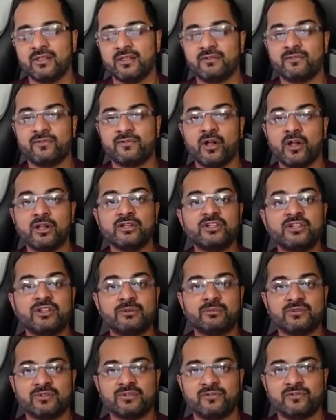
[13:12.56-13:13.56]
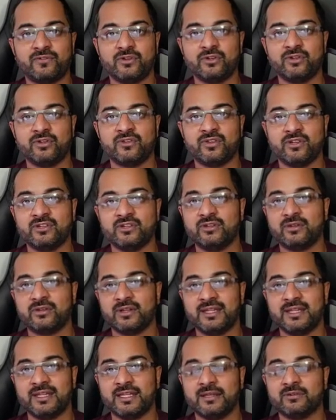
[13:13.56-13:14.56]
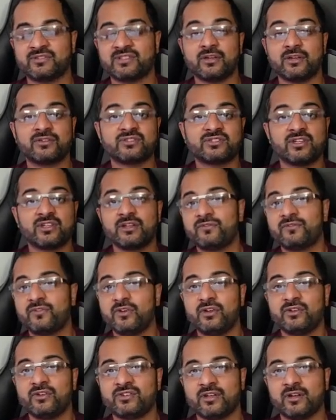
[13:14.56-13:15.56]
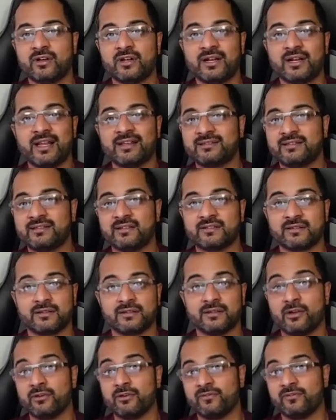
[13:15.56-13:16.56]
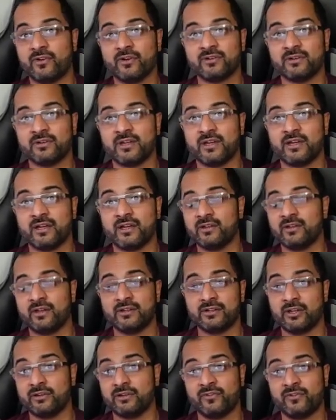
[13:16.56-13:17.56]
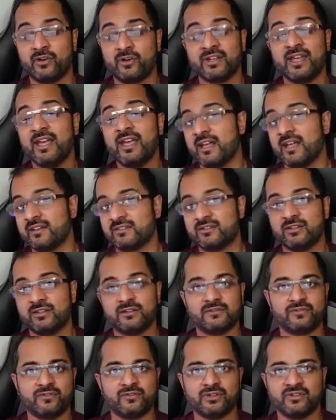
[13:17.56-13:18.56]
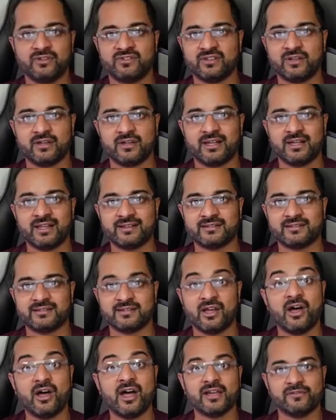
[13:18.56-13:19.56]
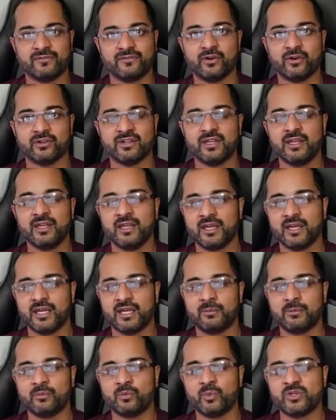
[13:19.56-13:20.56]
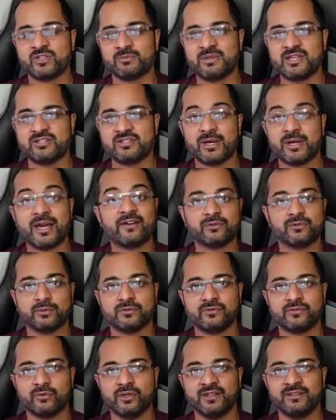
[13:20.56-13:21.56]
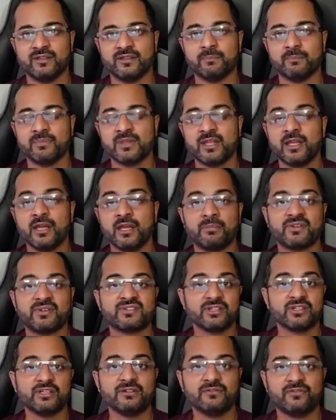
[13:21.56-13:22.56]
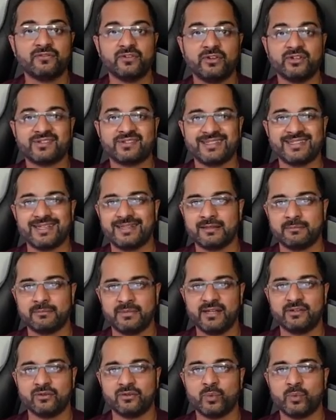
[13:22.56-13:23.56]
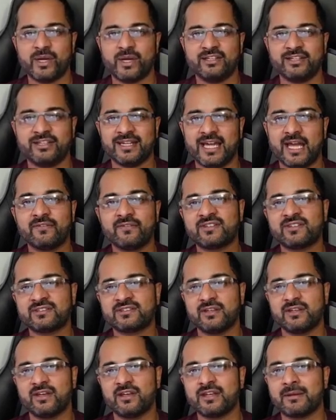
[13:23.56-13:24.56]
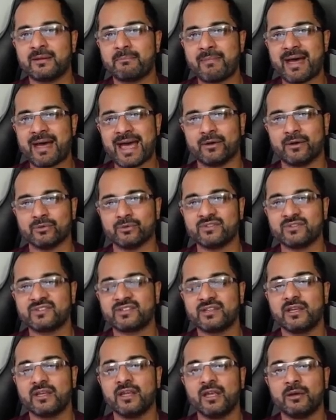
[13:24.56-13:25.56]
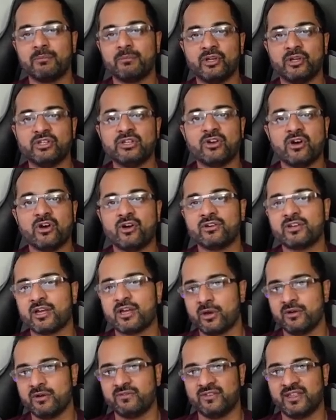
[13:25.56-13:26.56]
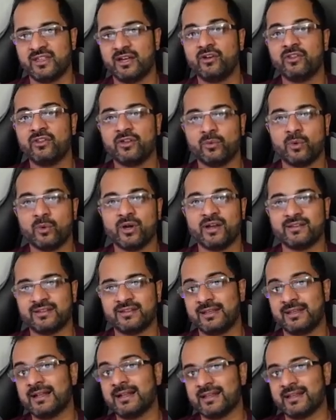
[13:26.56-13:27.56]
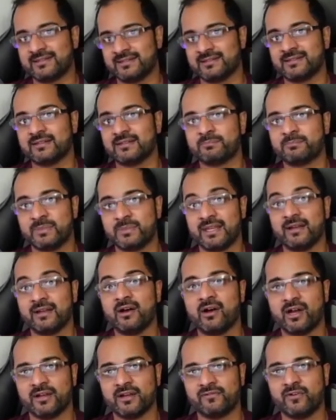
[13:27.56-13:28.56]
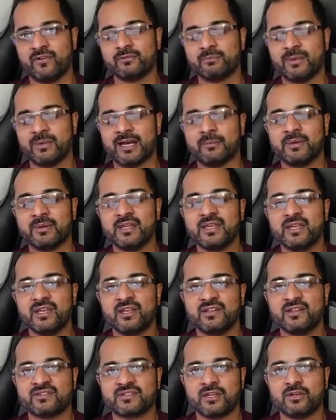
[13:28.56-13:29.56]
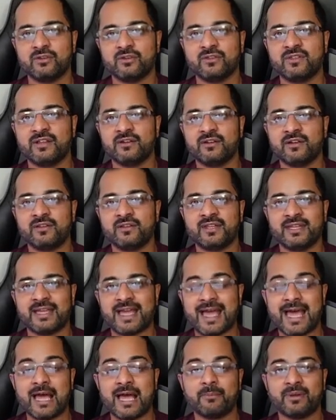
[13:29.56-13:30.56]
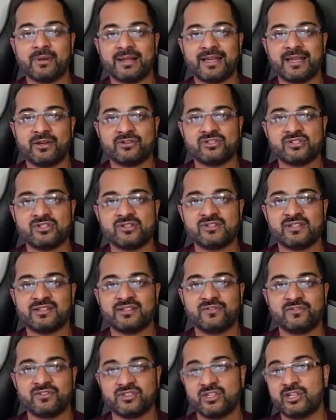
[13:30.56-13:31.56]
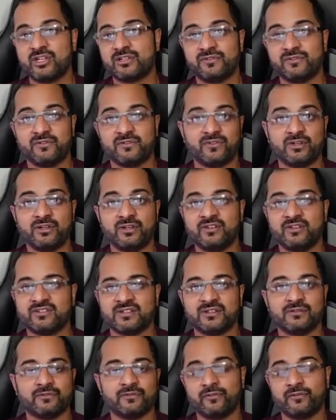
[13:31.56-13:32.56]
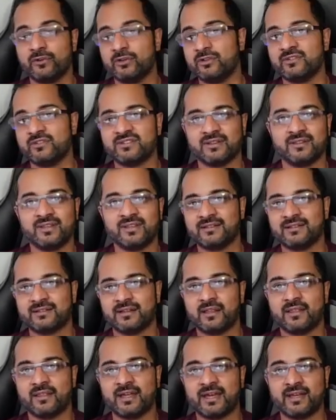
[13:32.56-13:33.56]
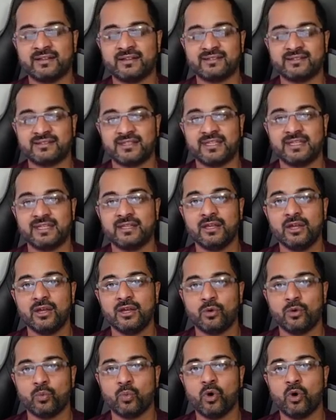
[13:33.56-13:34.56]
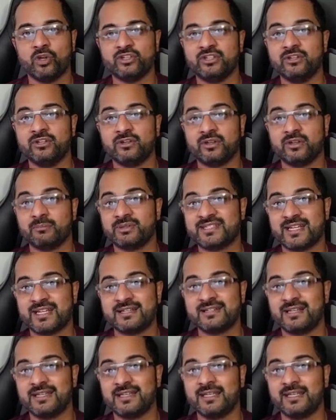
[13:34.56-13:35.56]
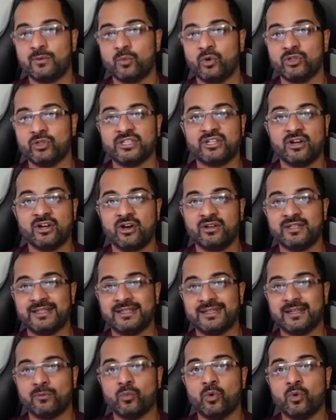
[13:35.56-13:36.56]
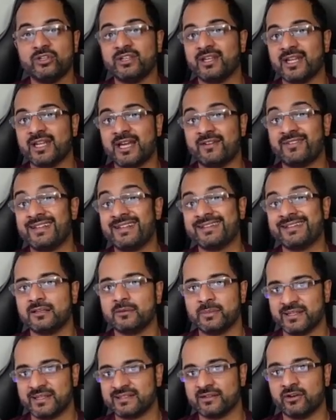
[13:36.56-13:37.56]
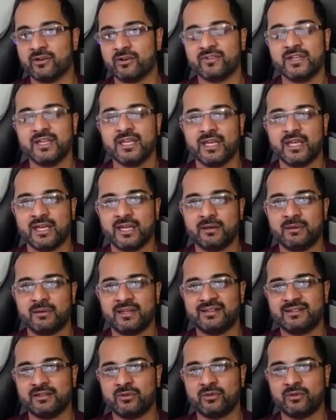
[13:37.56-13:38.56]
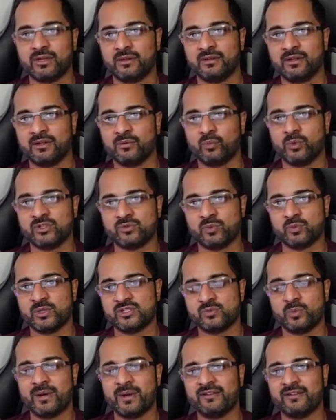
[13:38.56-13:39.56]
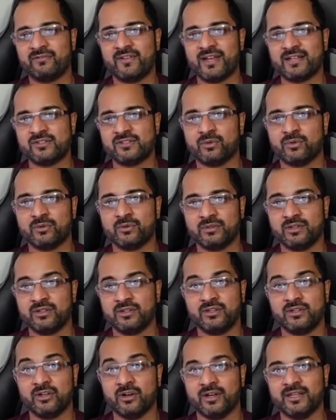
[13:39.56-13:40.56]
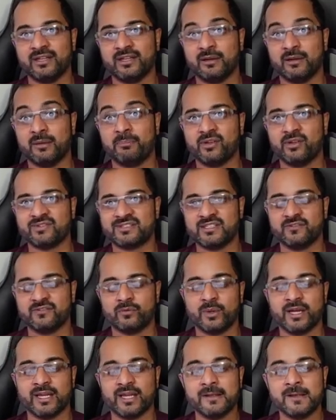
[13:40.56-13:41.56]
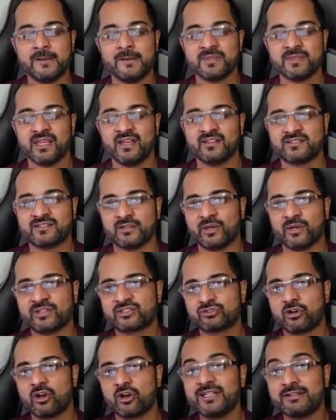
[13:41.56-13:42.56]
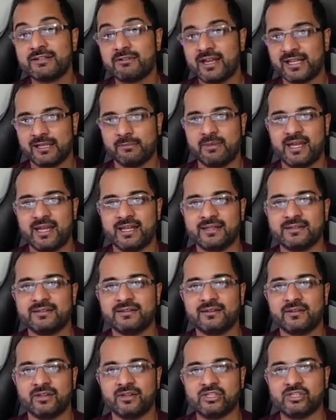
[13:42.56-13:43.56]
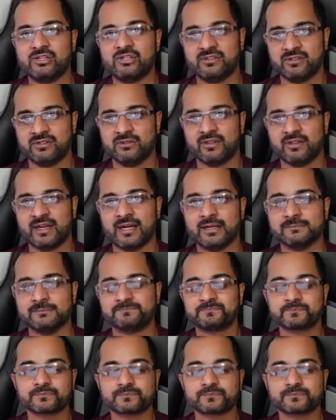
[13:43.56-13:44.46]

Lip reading: the volumes of food that you can eat. So certain foods are classed as low FOD, and certain foods are classed as high FOD, which means you have to avoid them. But certain foods sit in the middle where you can have a certain amount, but you can't go over that, otherwise it classes as being high FODMAP. So the app allows you to search for foods and fruits and things like that and see what you can potentially eat, what you can't eat, and what you can have a little bit of until which may affect your gut in a positive way. So I strongly recommend that you do that.